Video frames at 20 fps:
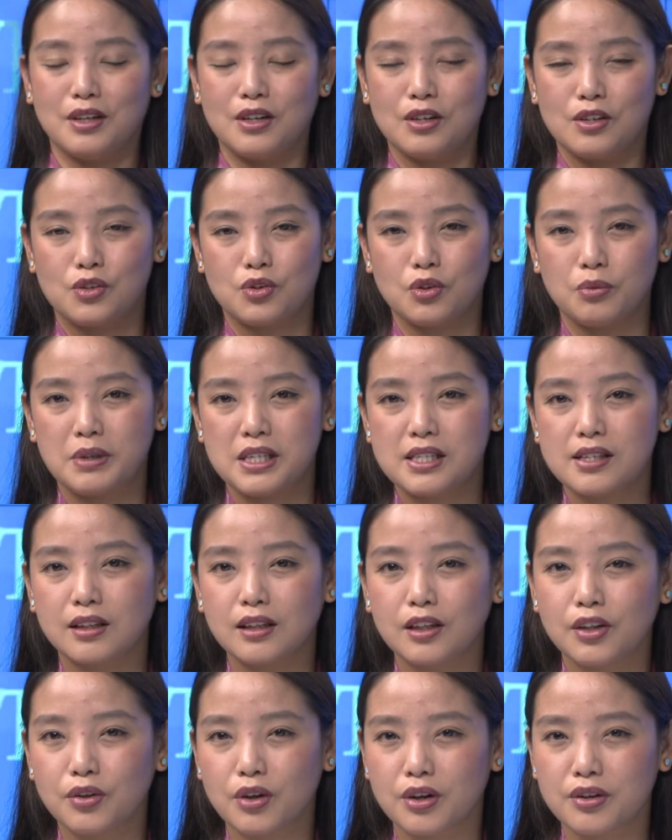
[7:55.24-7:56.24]
So
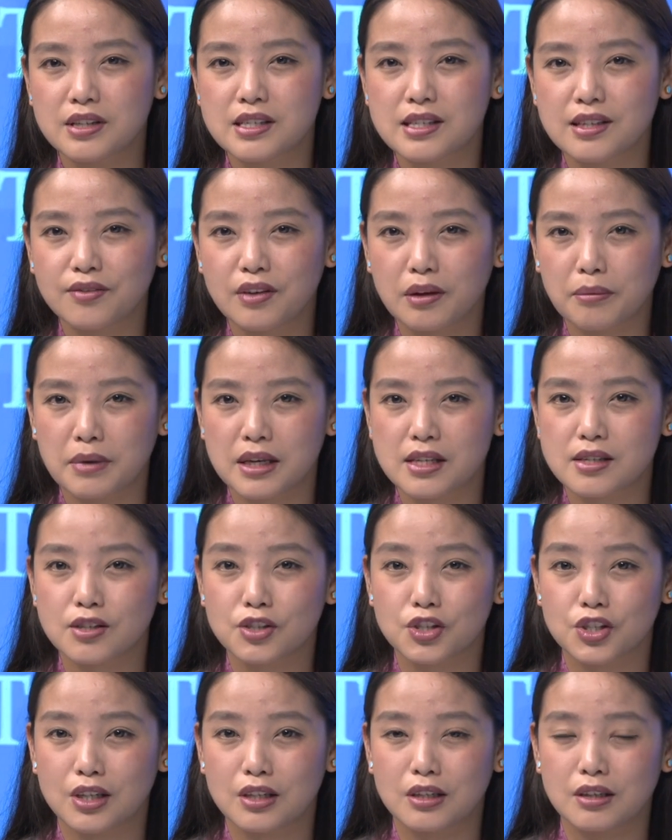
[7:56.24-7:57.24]
basically, you are receiving
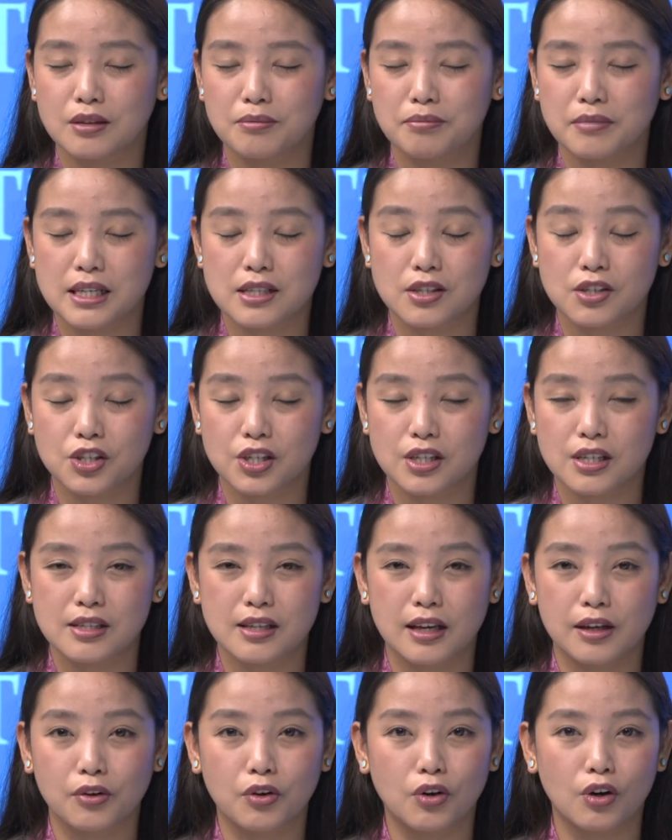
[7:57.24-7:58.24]
messages
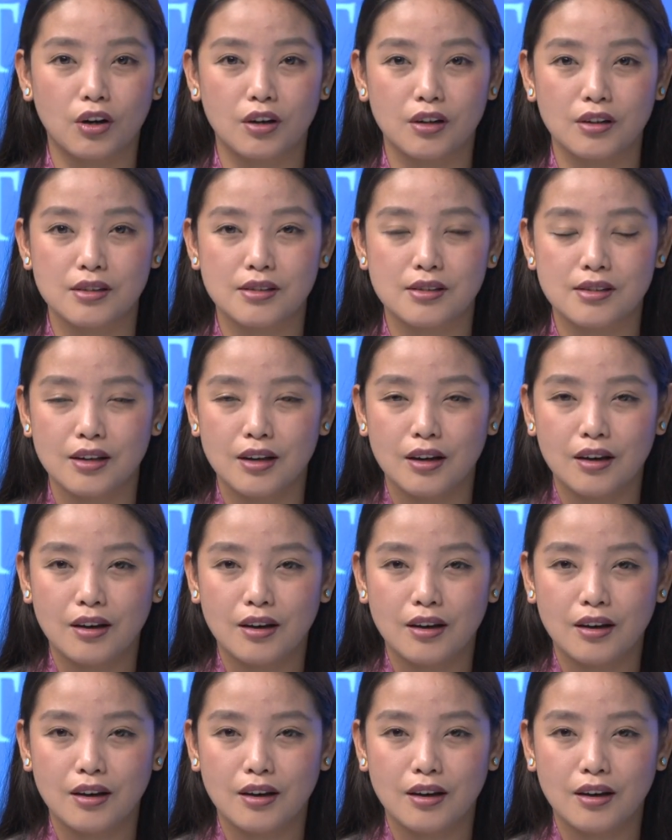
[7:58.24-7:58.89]
and calls